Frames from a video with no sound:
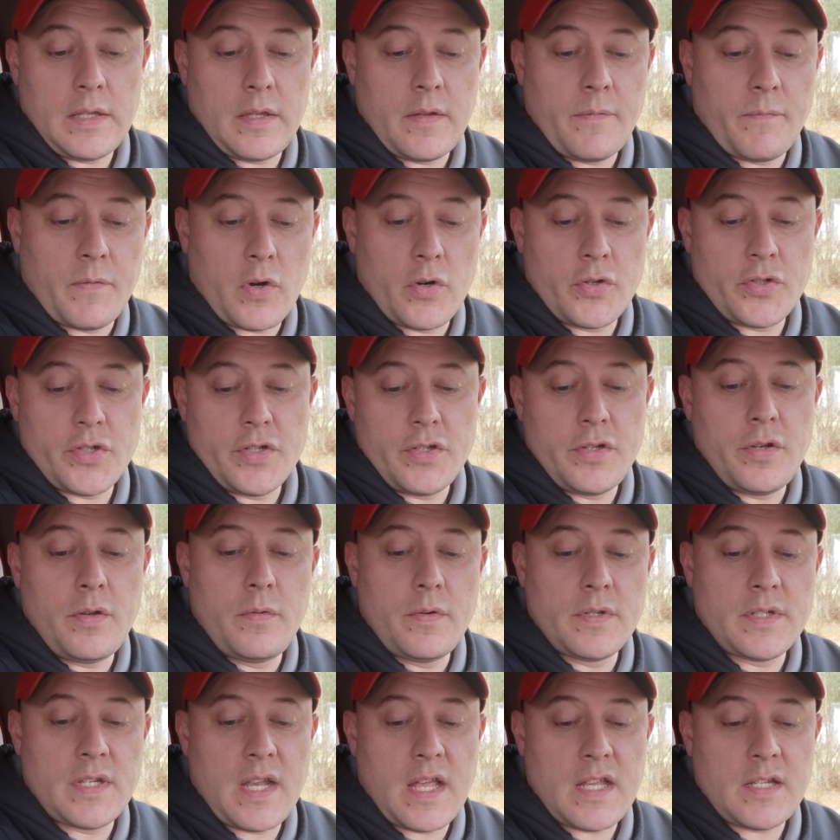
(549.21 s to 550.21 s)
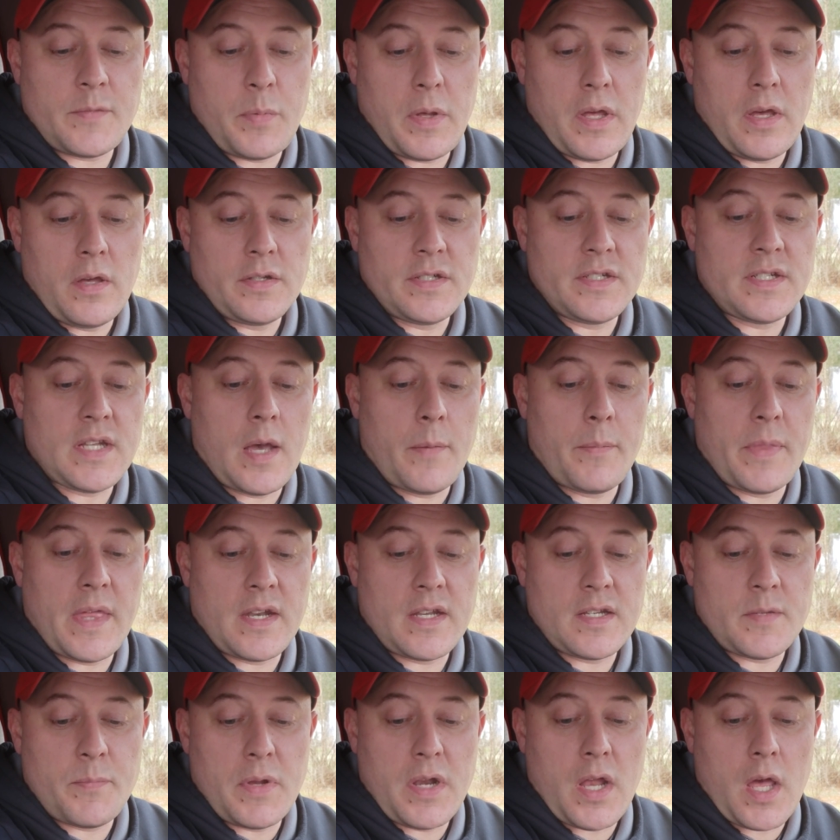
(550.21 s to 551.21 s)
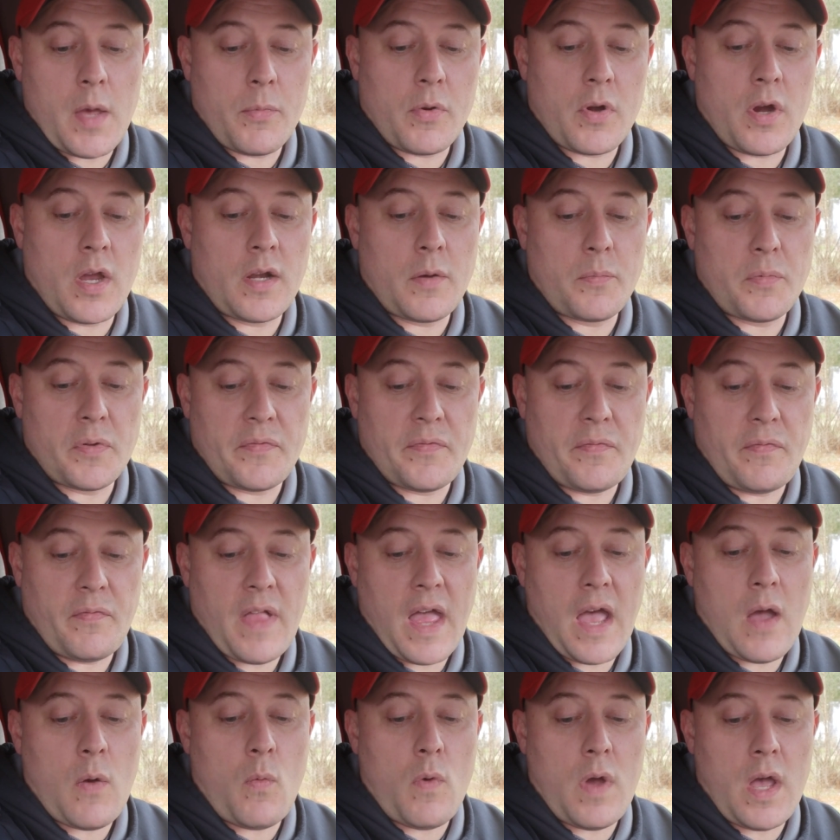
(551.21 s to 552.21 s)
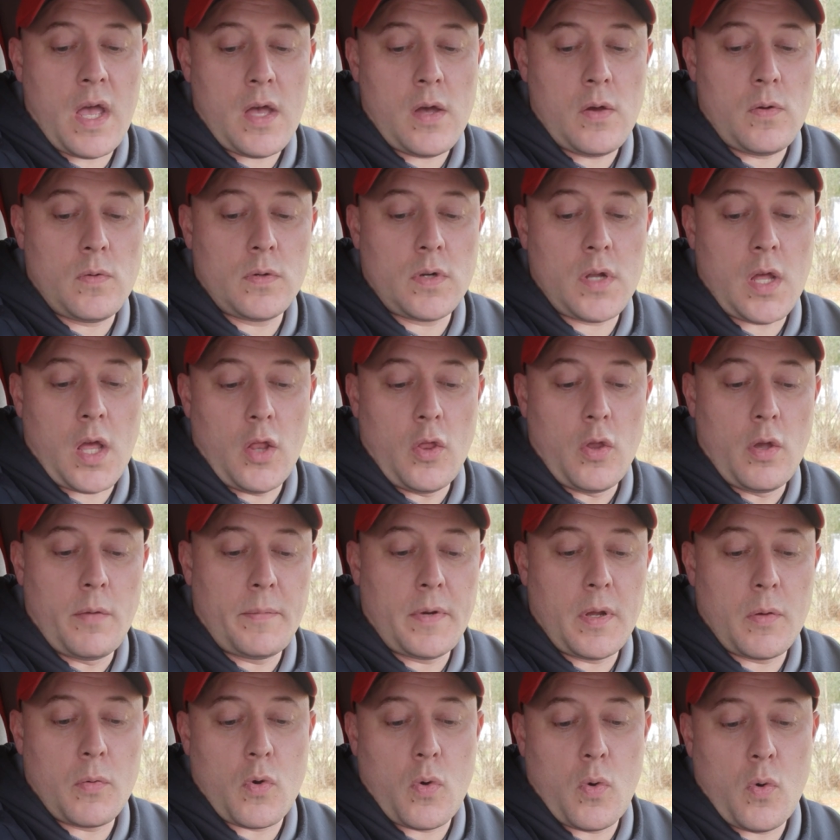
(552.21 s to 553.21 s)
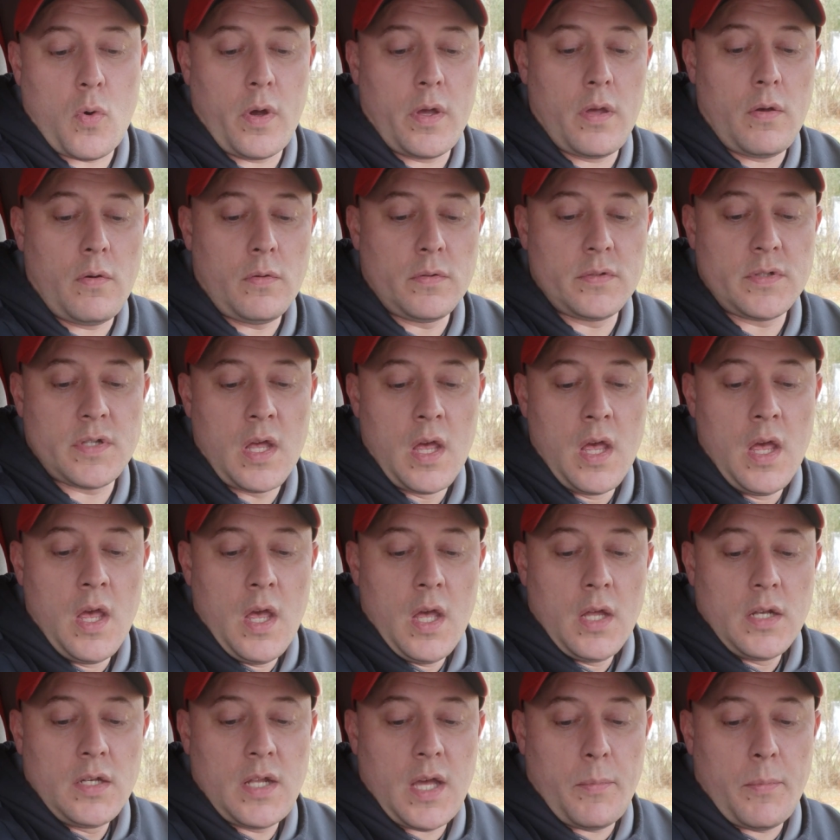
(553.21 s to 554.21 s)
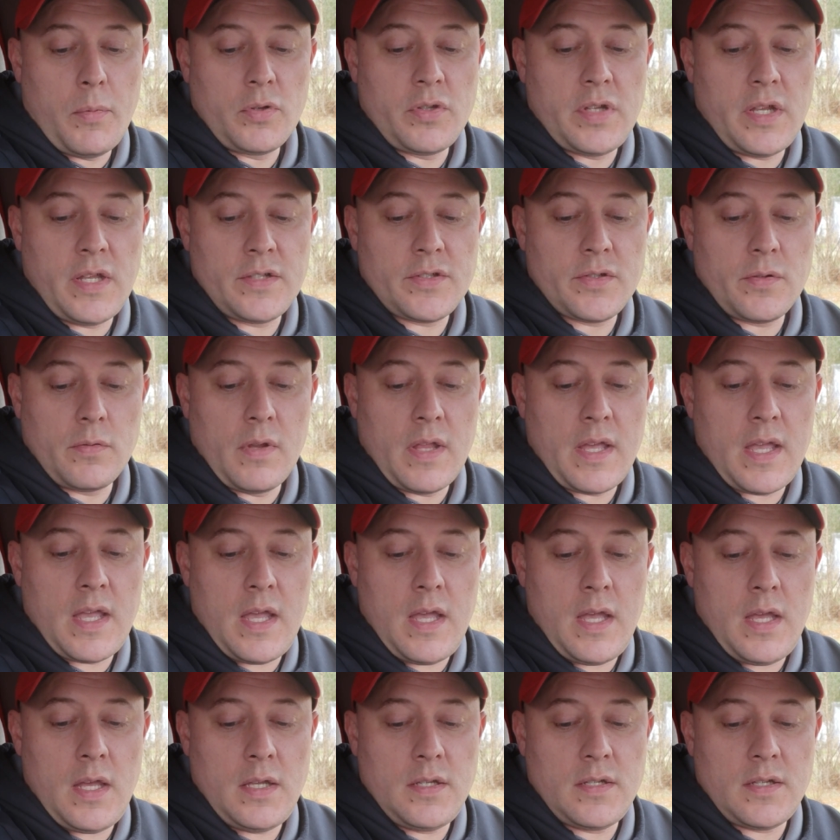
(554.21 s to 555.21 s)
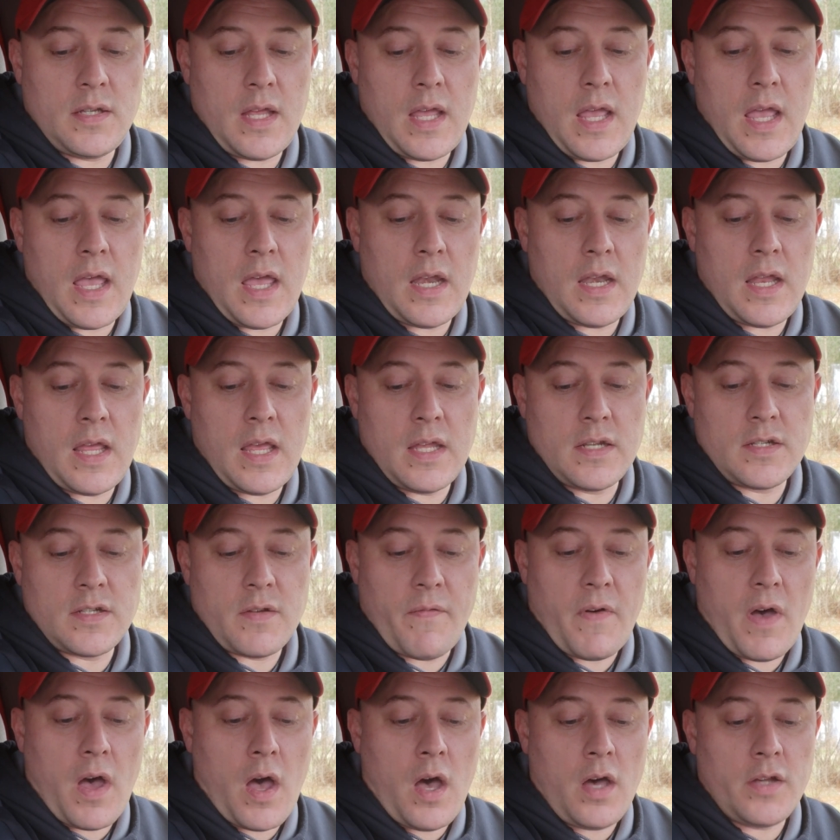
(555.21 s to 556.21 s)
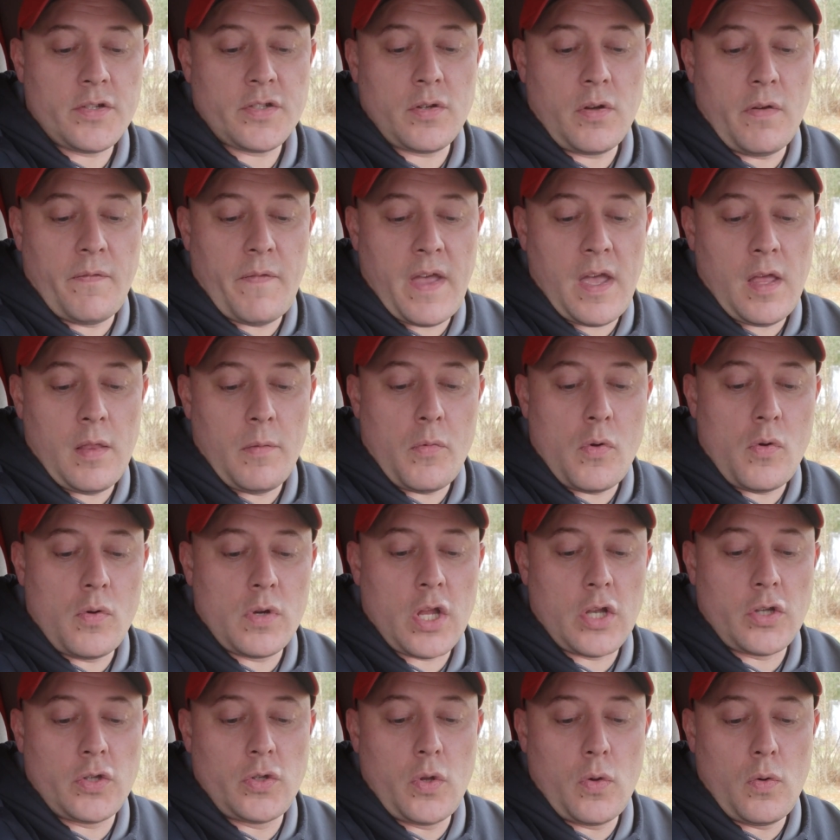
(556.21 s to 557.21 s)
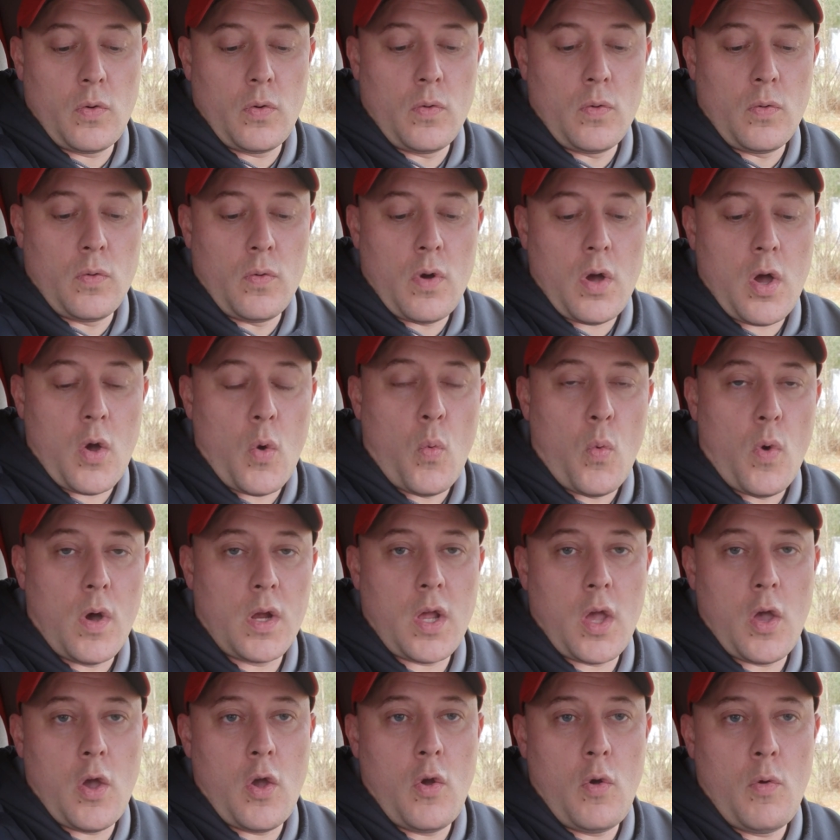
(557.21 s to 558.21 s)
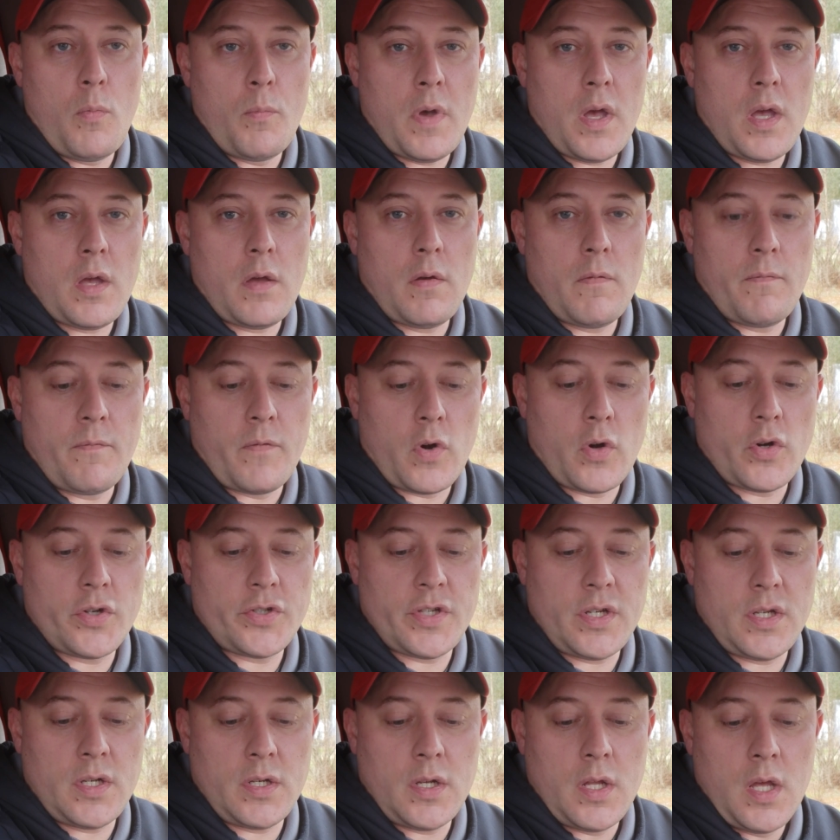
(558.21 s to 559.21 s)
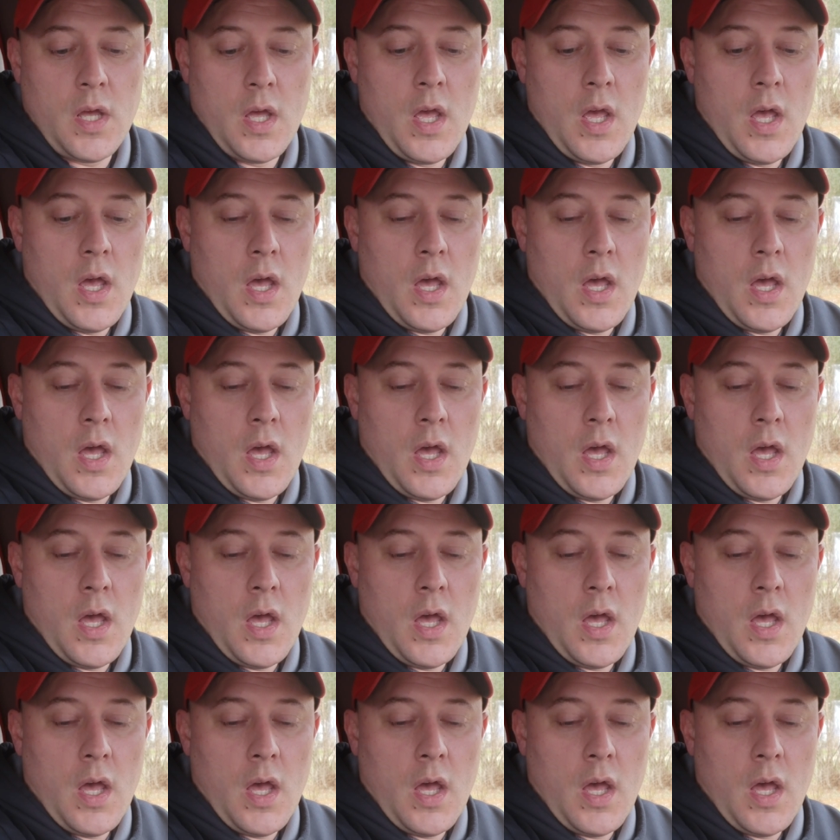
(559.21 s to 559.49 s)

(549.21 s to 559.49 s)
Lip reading: The version 2 is an SPL sub that has been upgraded with flat wound aluminum coils, double tinsel leads, and is also available in a dual 1 ohm version.